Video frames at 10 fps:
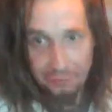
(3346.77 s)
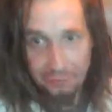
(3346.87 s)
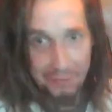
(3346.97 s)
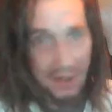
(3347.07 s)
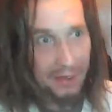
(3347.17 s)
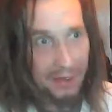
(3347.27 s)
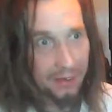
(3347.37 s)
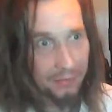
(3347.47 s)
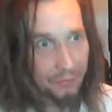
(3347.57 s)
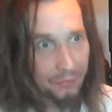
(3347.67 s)
of
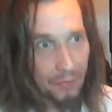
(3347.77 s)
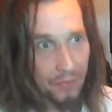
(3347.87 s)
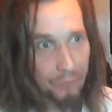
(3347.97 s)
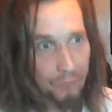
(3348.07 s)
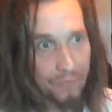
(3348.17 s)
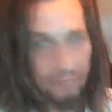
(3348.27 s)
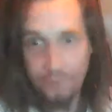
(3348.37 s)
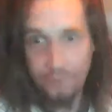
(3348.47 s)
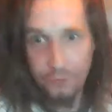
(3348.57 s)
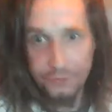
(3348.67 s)
playing and with the
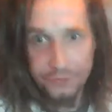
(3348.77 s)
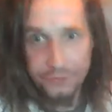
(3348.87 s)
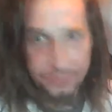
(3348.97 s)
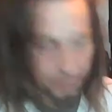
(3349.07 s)
focus.